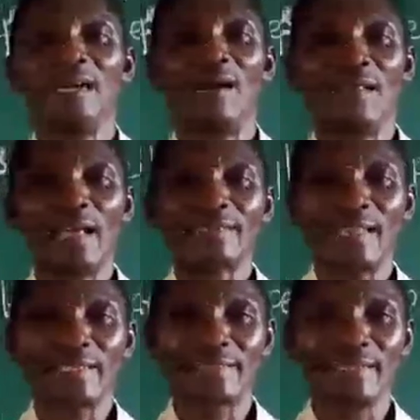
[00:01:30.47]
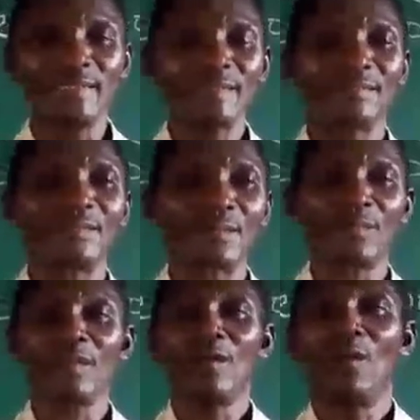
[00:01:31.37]
Our last
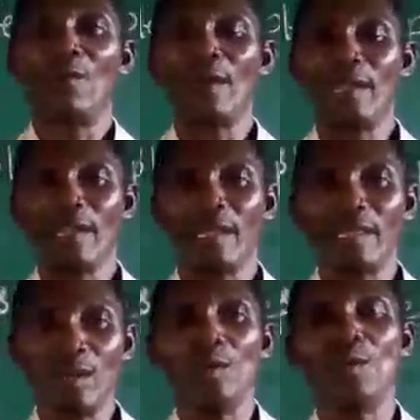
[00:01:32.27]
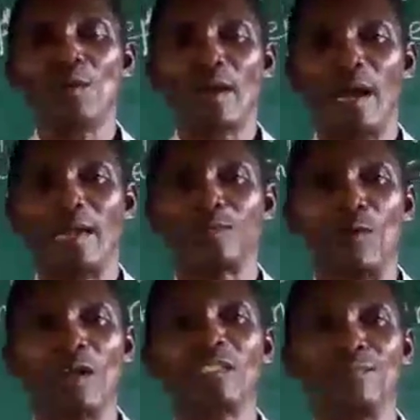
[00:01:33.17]
lesson, we looked at
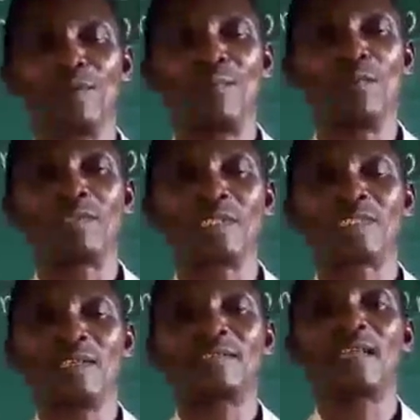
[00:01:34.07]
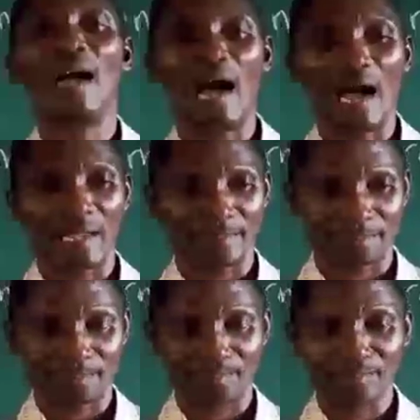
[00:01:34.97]
what prepositions
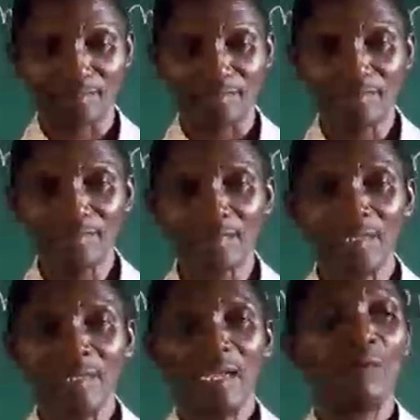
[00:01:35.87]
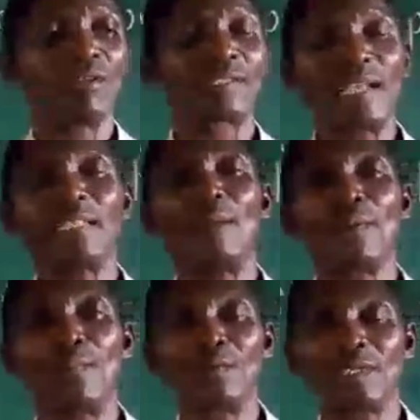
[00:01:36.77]
are. And we said that
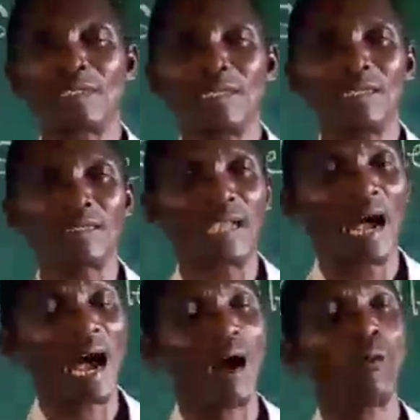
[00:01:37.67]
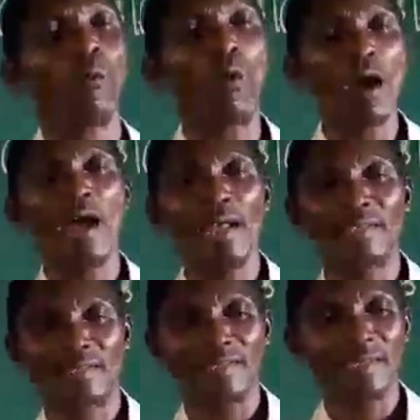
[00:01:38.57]
prepositions are
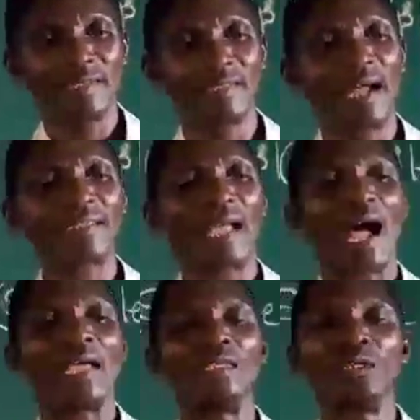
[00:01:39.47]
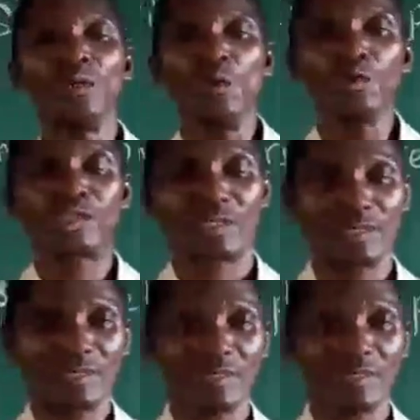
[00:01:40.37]
words that are used